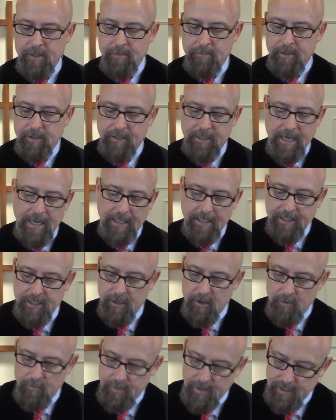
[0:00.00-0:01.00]
But
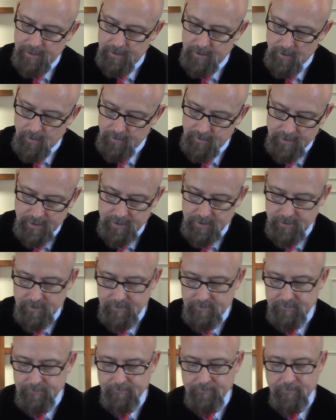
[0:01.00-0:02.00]
Gallio paid no
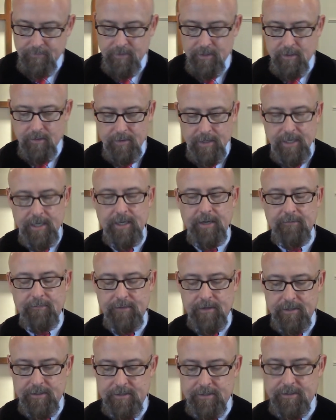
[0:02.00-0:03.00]
attention to any of
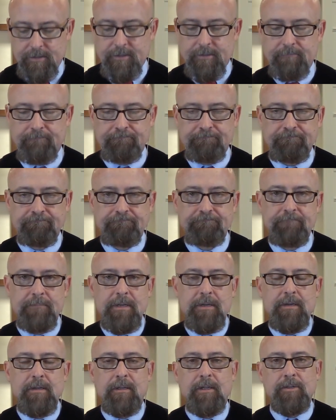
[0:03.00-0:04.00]
this.
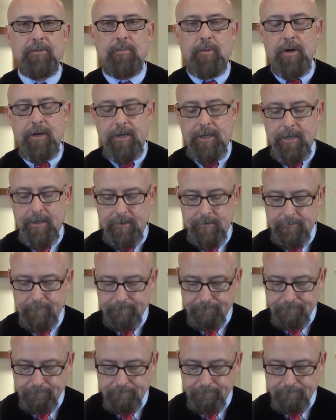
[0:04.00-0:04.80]
Let's pray together.